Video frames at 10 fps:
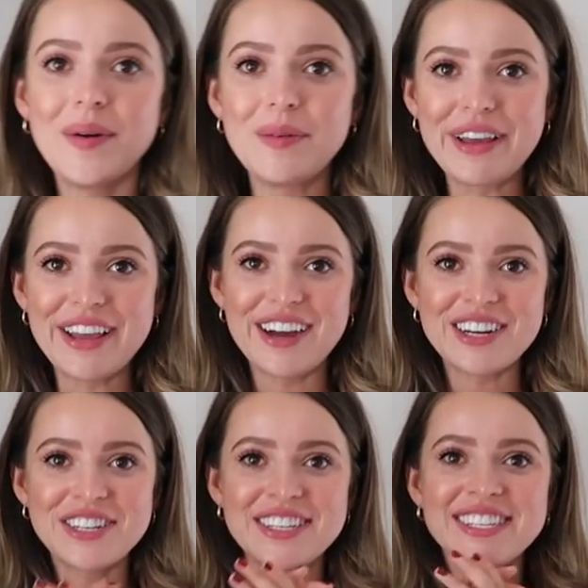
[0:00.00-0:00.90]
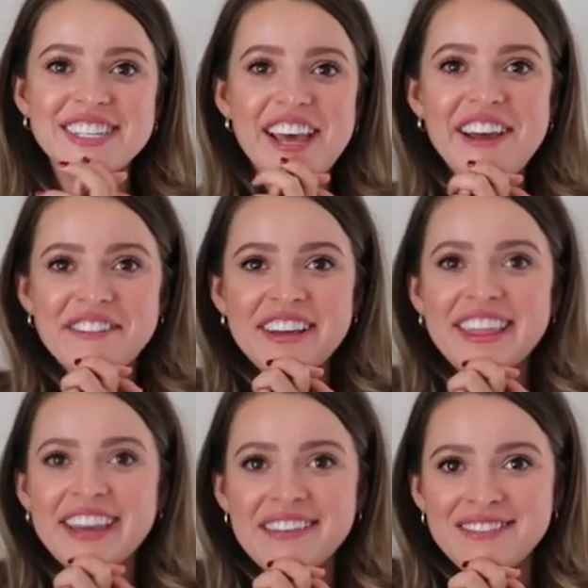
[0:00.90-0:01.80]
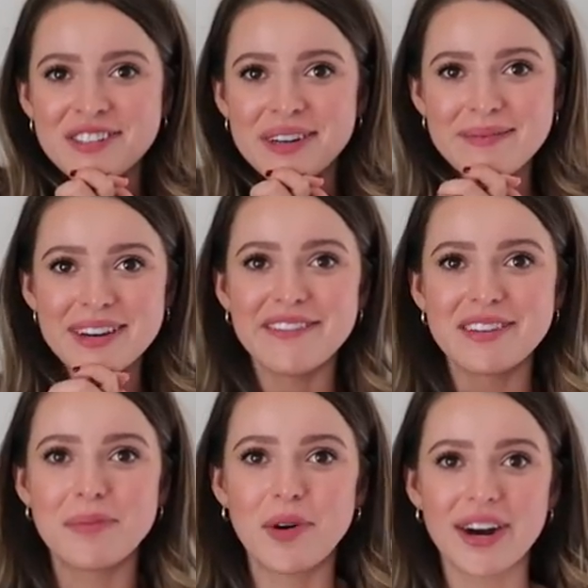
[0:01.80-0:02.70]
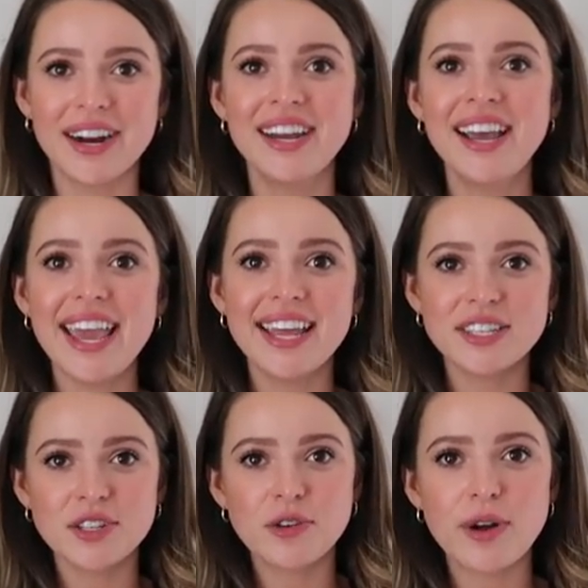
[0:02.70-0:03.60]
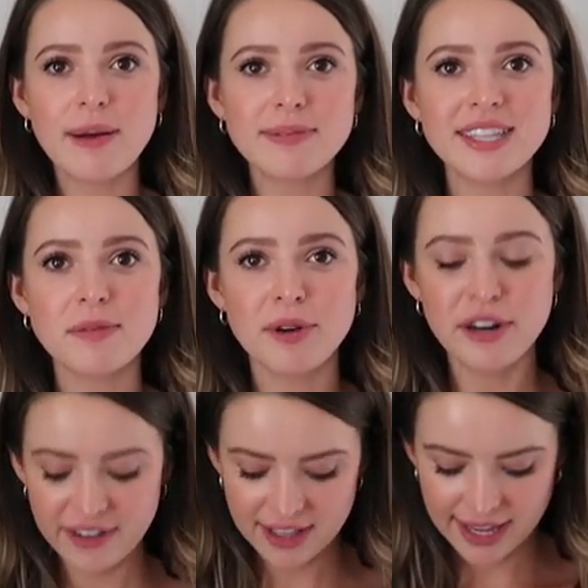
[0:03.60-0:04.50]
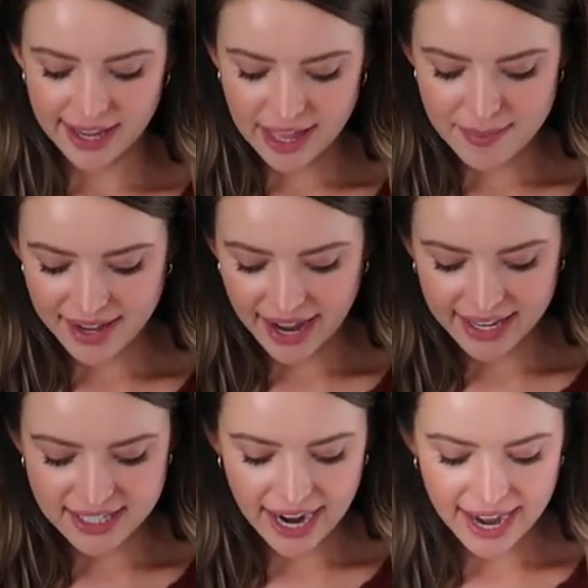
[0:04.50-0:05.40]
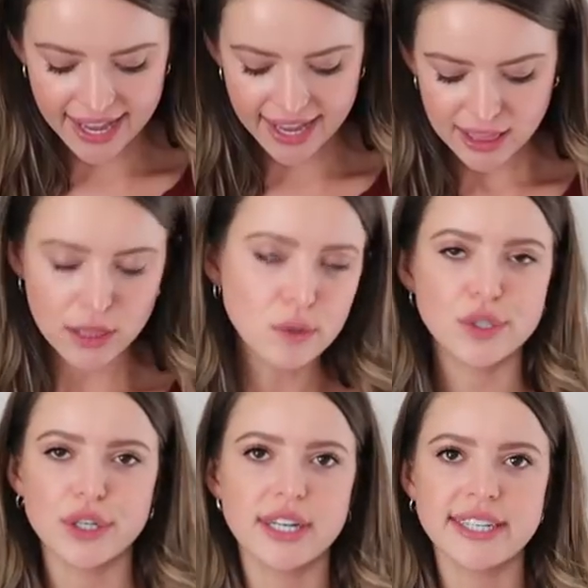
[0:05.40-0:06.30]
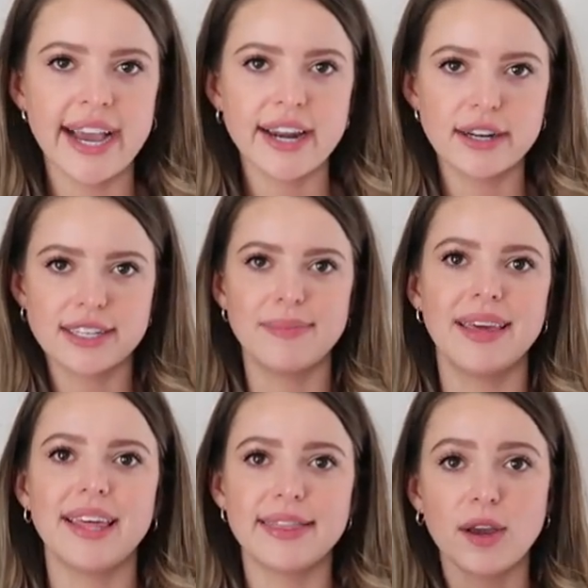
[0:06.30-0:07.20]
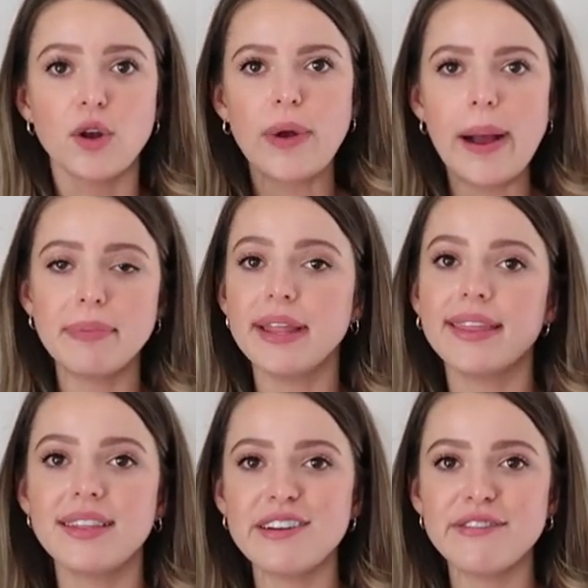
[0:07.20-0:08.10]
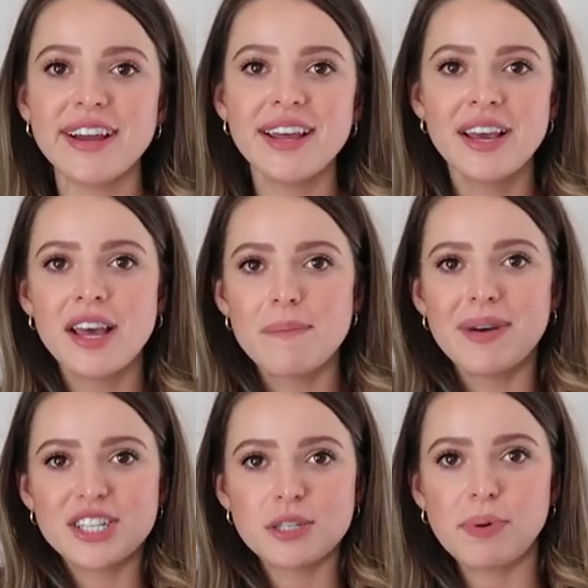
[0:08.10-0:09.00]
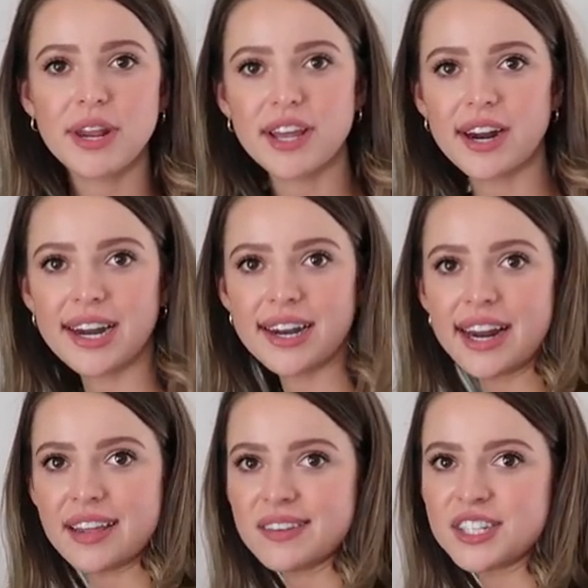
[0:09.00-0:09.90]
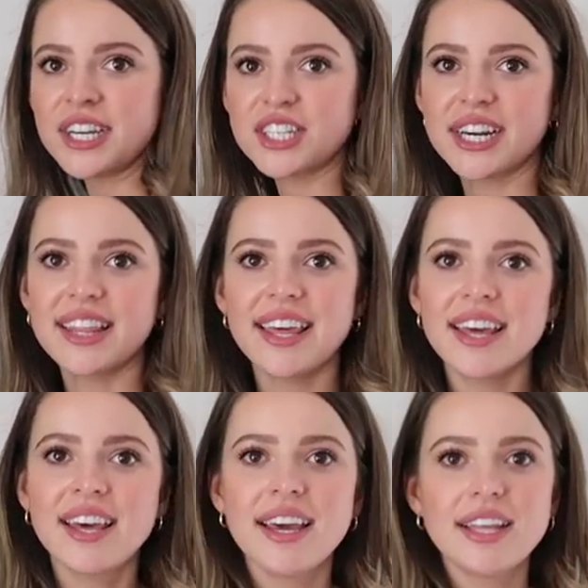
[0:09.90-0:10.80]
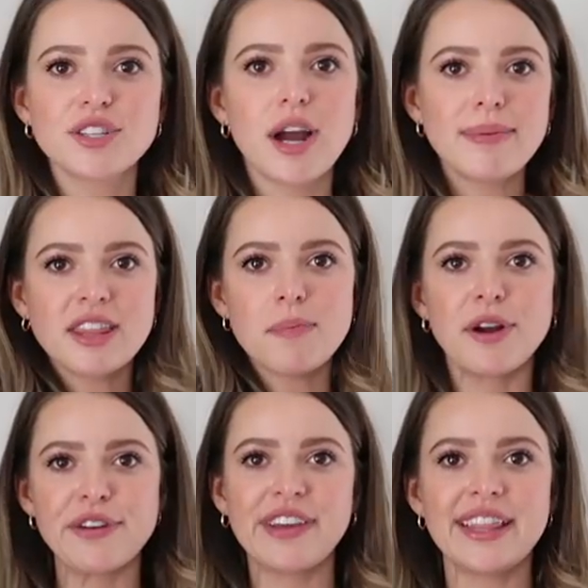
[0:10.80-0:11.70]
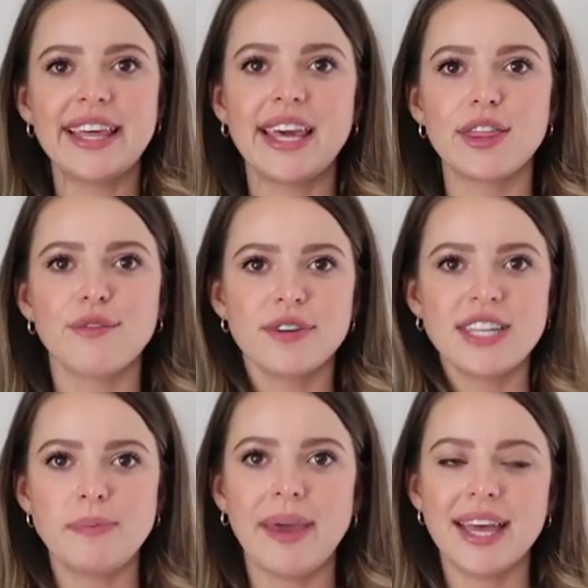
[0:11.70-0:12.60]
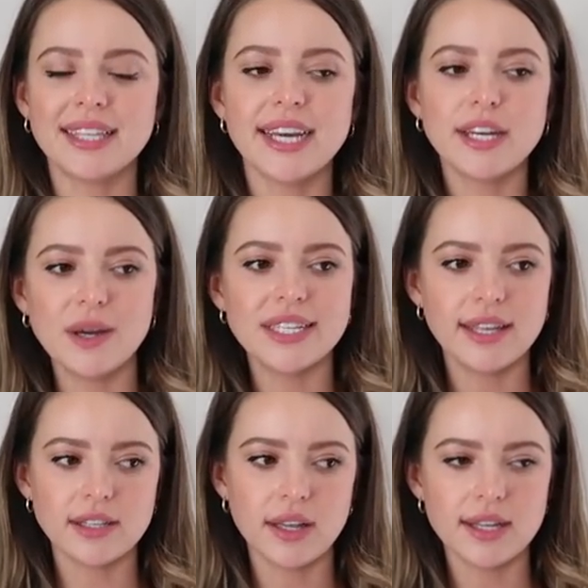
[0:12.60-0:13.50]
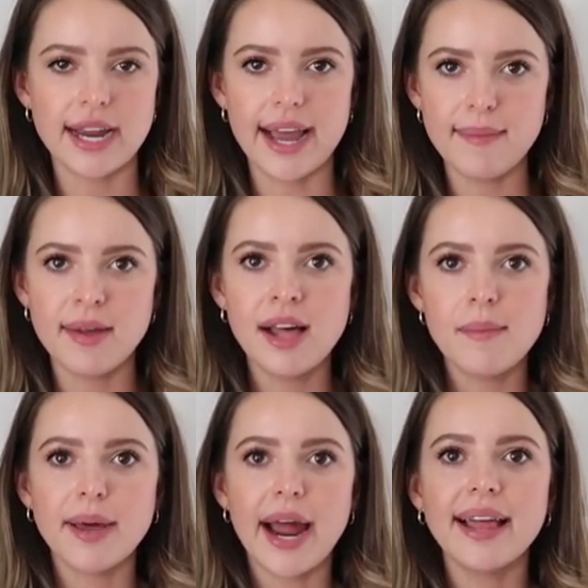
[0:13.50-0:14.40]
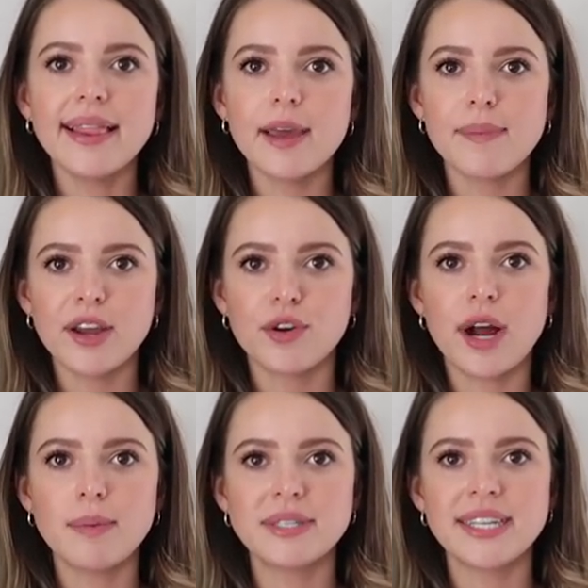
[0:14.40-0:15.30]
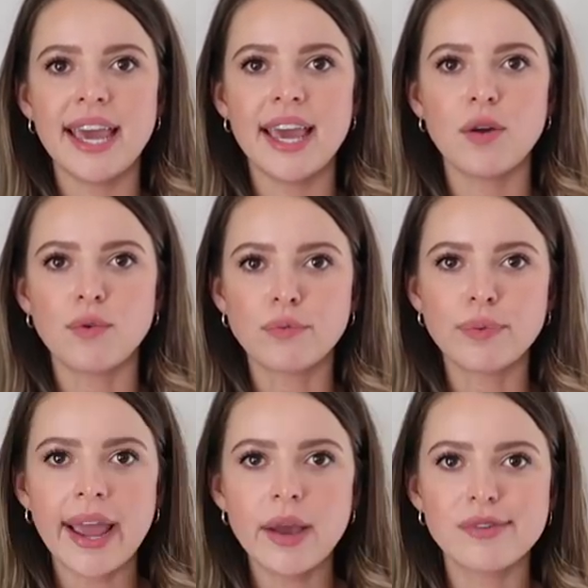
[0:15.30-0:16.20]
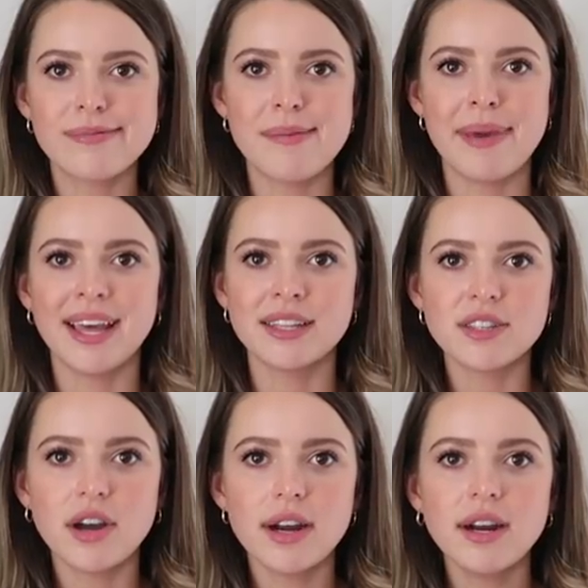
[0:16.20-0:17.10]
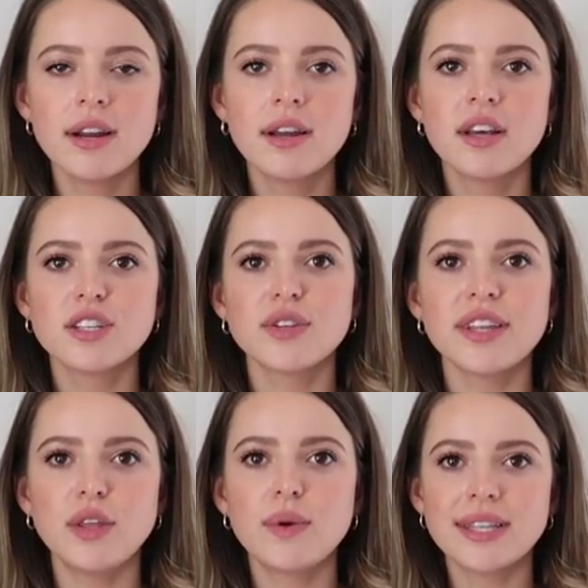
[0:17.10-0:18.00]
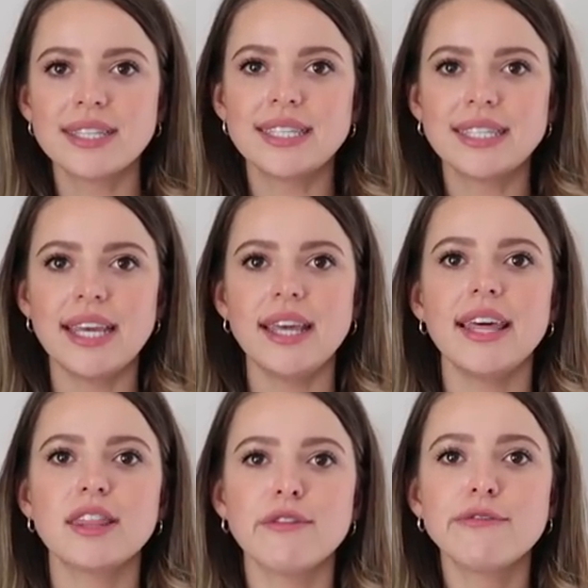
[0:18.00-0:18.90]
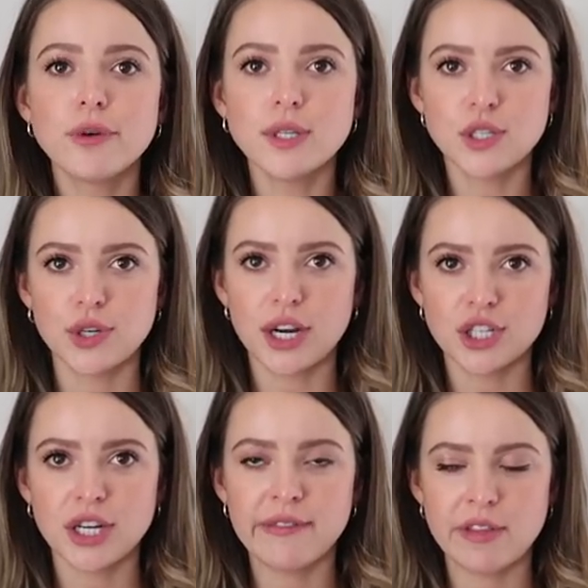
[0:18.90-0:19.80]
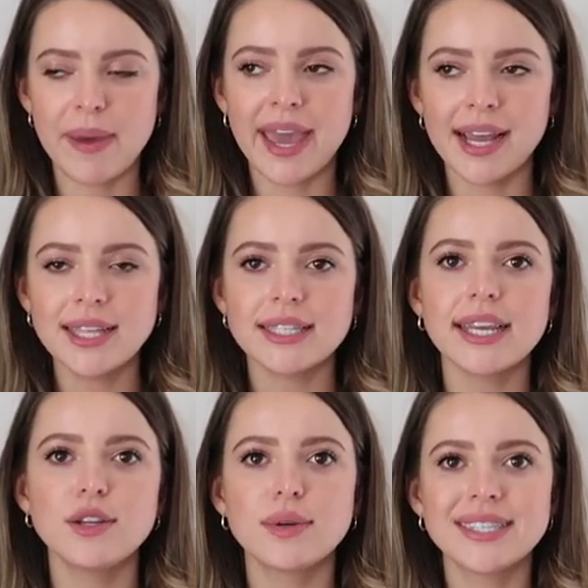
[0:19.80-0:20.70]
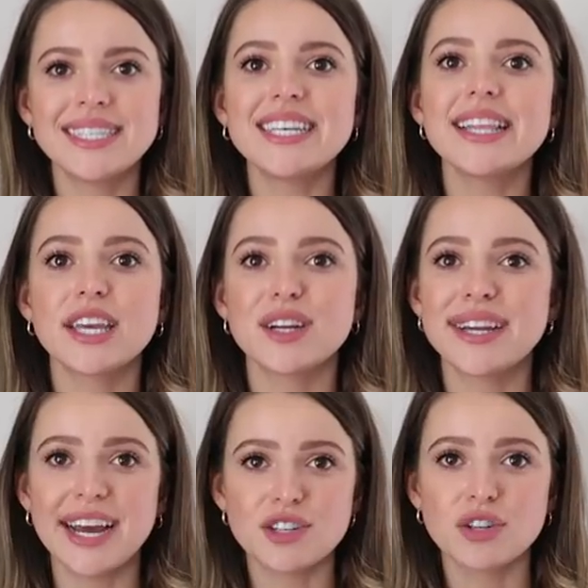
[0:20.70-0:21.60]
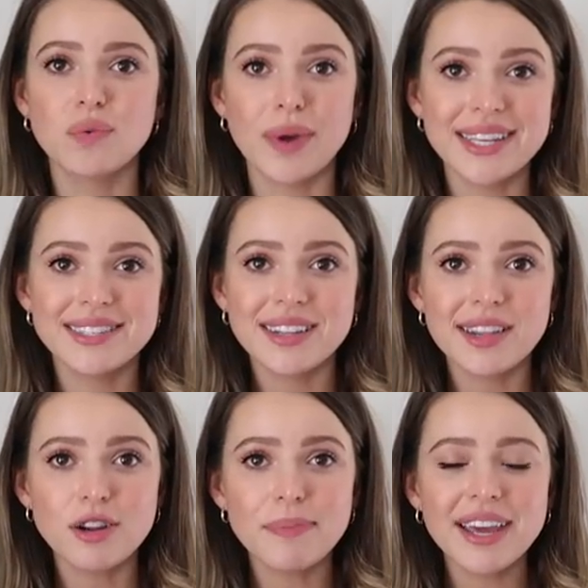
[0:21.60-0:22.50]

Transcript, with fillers: Oh my gosh this is everything I've dreamed of and more. It is cropped at the perfect length. I mean I could tie it looser or tighter to make like the crop length different but just putting it on not even changing anything it's cropped at the perfect length length for these pants. I know I say this all the time, but I like my crops to hit right where my pants are so that you can see like the full structure of the pants and you can see like your natural waist a little